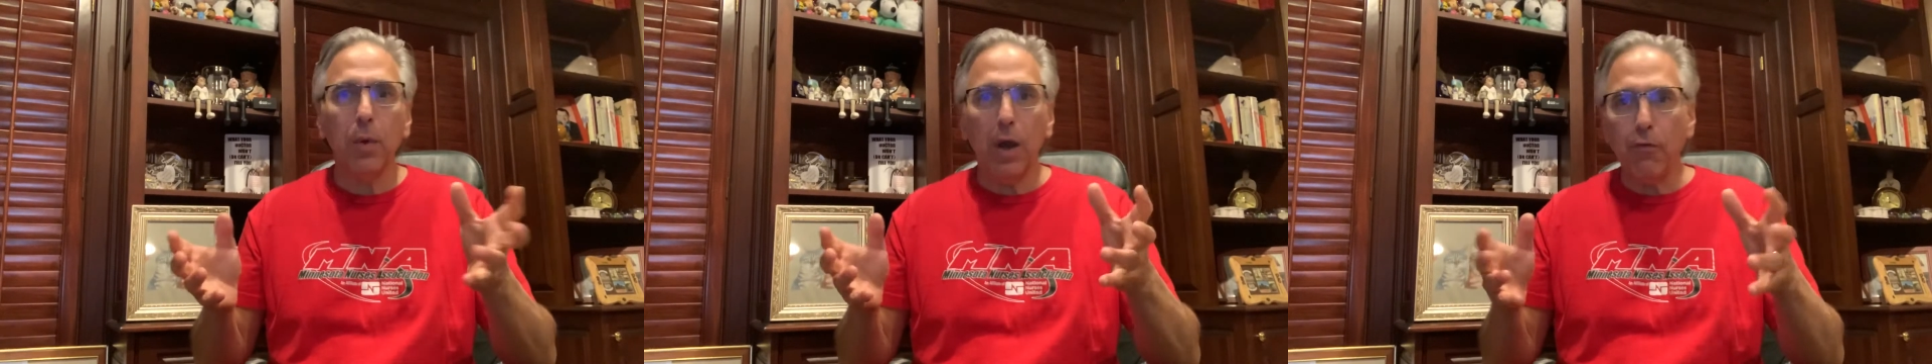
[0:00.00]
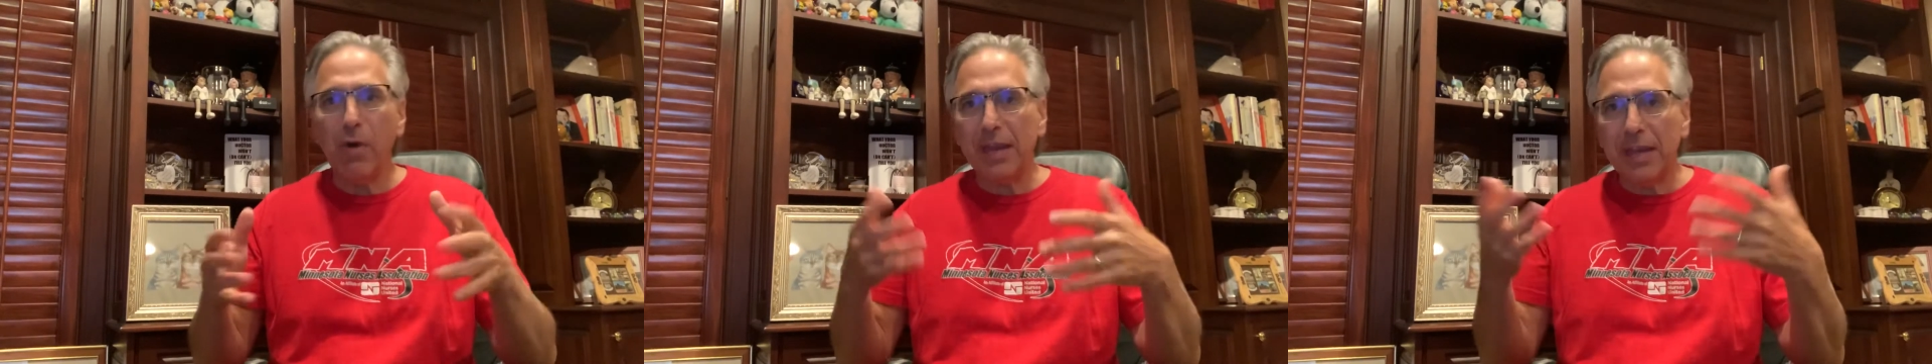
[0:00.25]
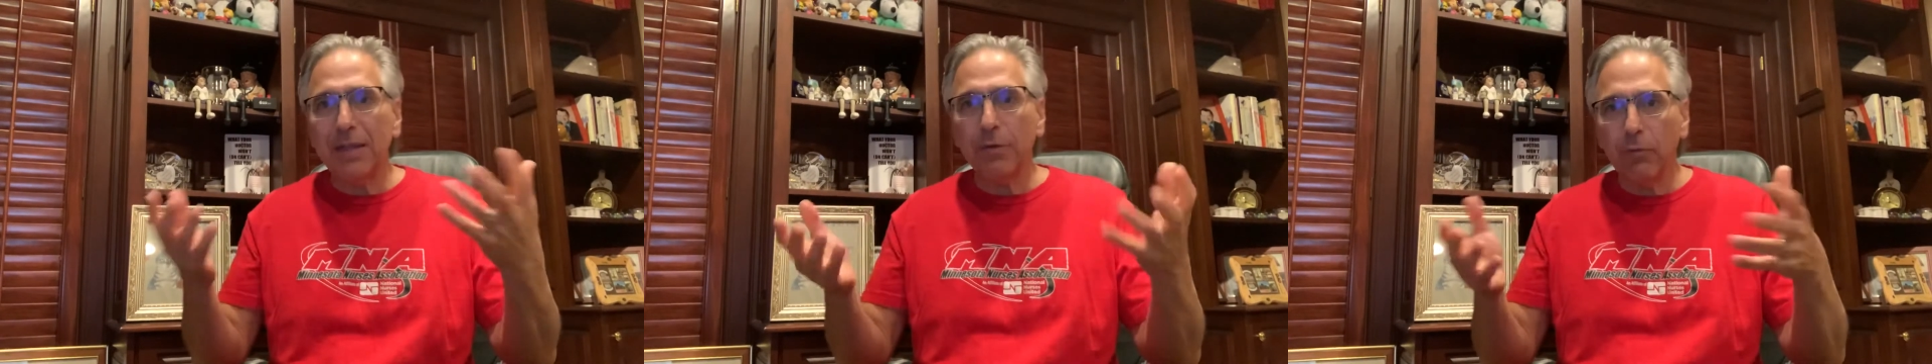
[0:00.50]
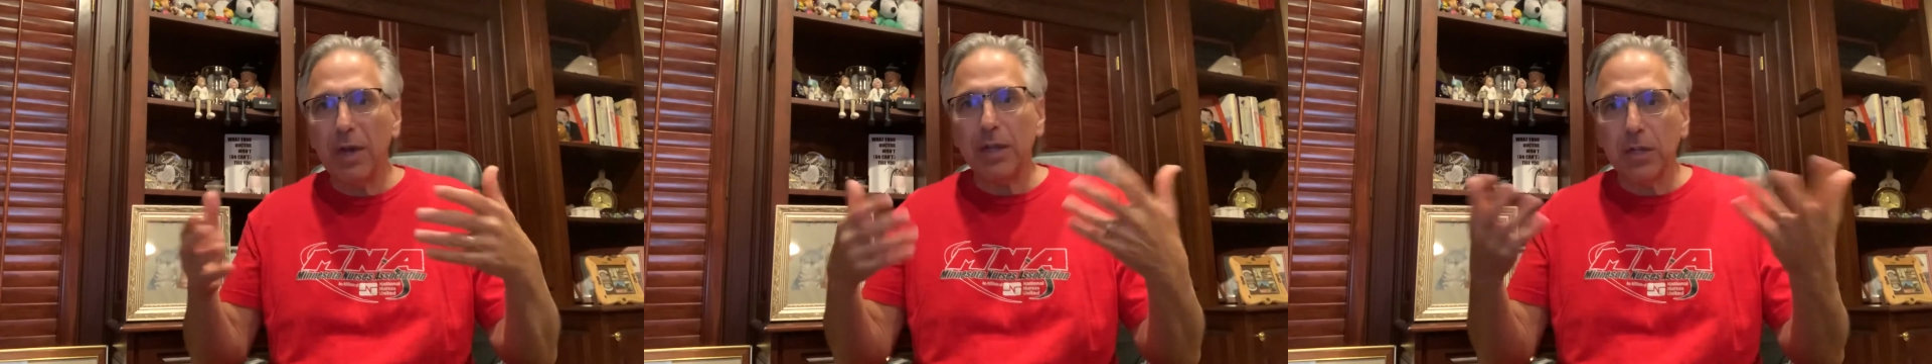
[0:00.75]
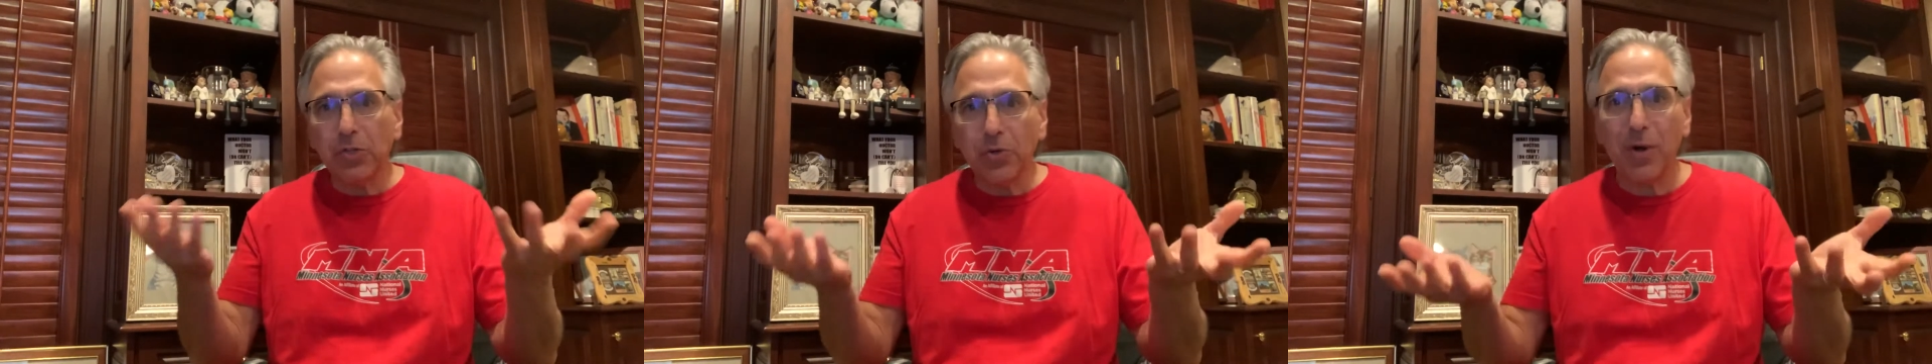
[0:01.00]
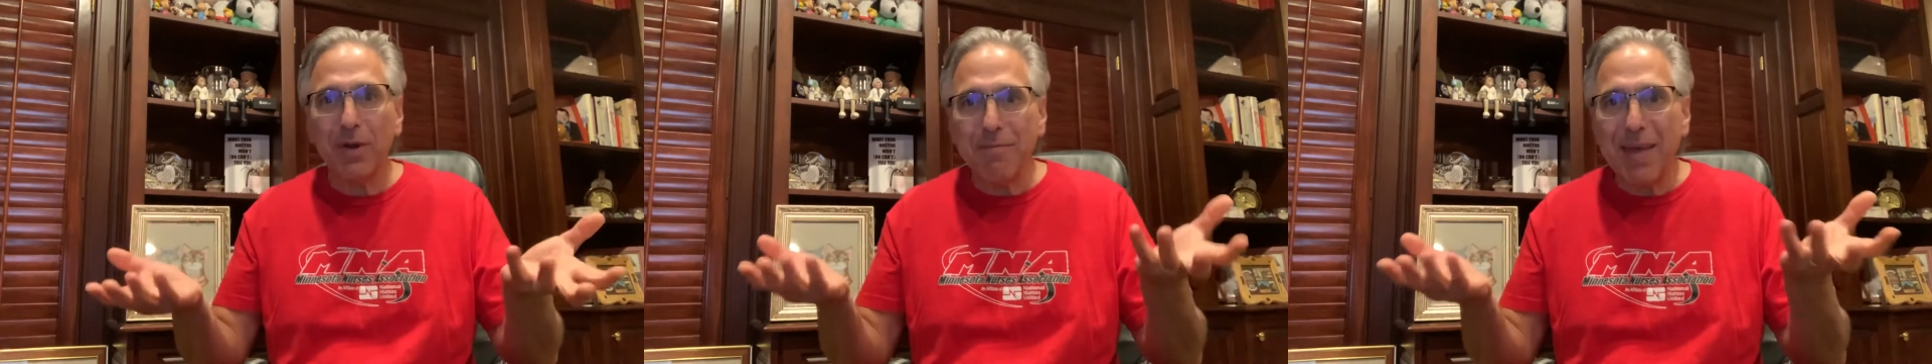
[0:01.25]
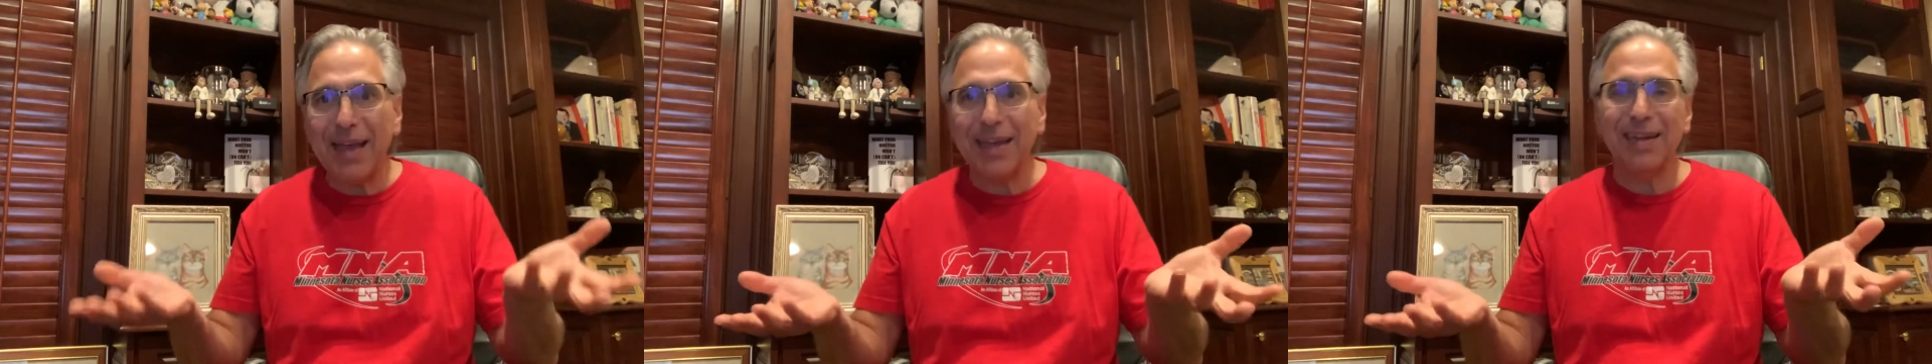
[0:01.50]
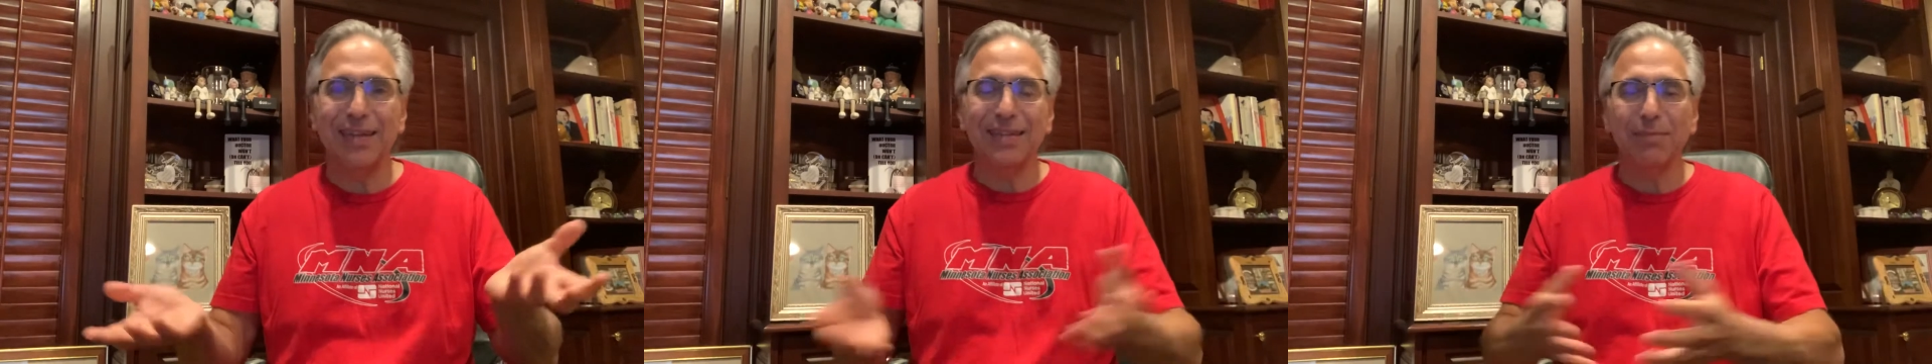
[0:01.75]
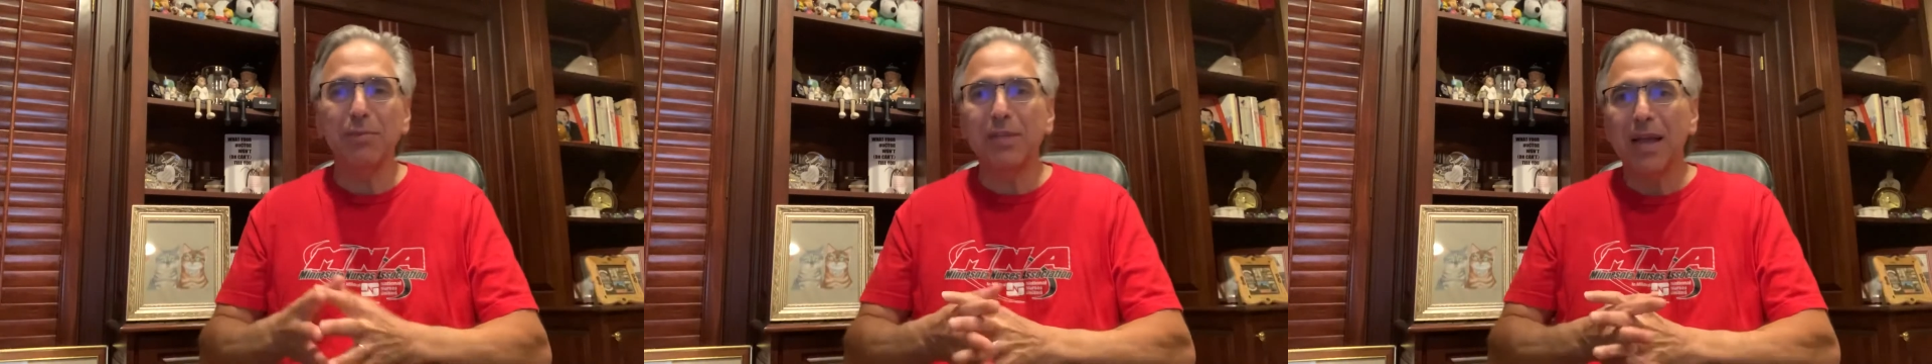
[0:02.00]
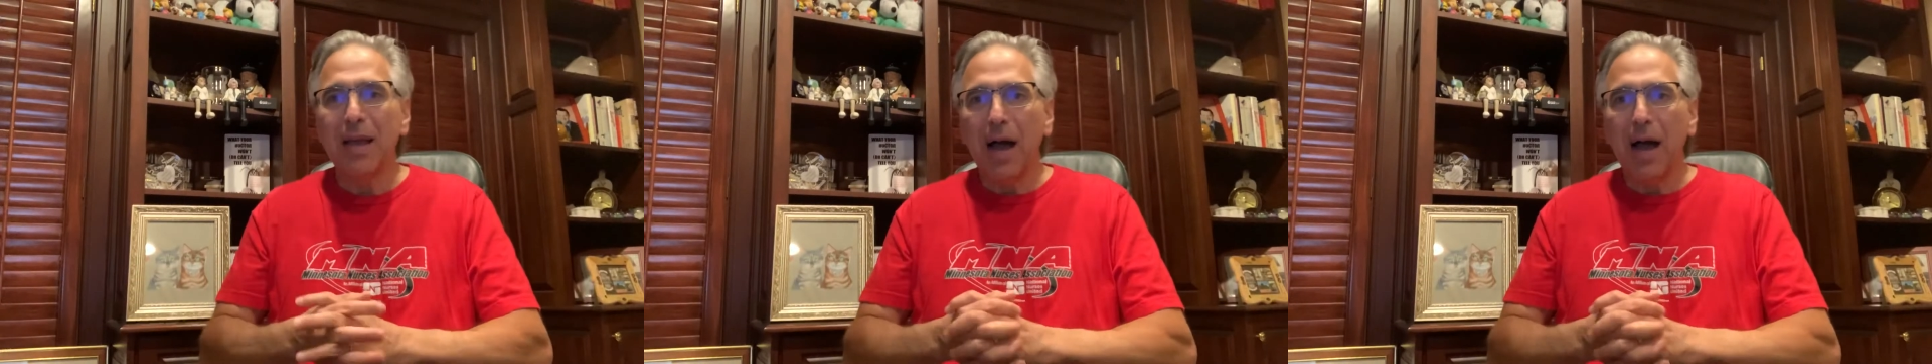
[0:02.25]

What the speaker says: regulatory mechanisms.